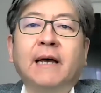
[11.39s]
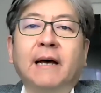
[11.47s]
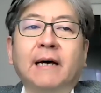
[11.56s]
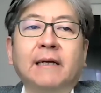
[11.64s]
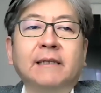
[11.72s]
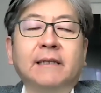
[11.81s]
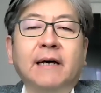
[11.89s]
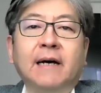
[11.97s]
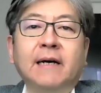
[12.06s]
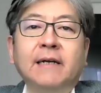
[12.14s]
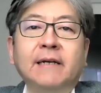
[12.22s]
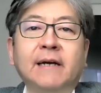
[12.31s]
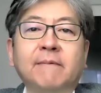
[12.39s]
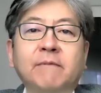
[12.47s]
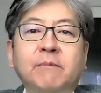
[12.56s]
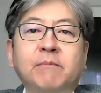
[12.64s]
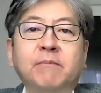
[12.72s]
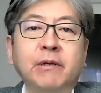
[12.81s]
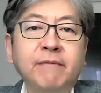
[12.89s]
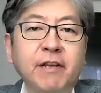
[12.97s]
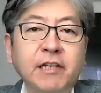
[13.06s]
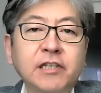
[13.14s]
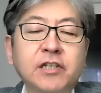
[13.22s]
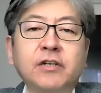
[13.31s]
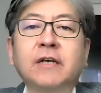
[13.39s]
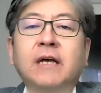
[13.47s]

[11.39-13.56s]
and I am privileged